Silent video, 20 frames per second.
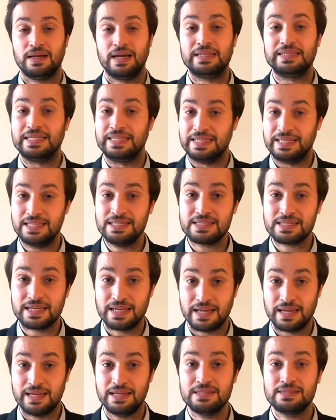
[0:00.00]
and in this
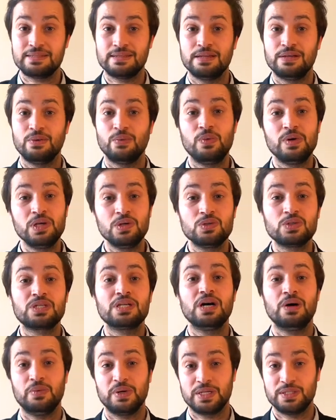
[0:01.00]
case, we use
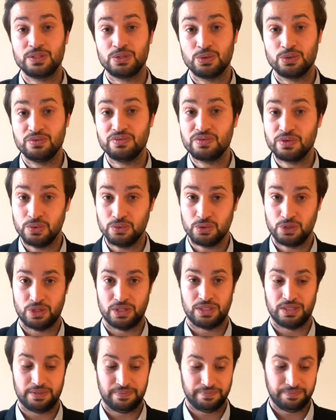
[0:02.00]
going to
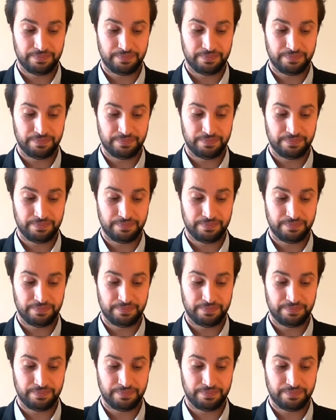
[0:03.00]
future.